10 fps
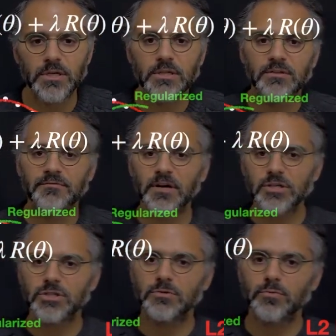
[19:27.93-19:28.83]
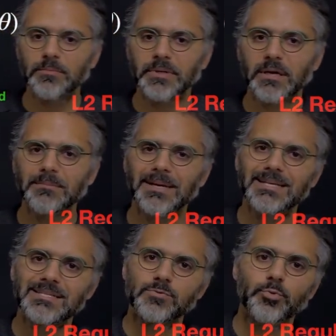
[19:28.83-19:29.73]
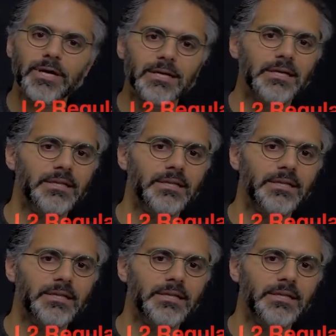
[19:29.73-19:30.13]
the function will become less wiggly.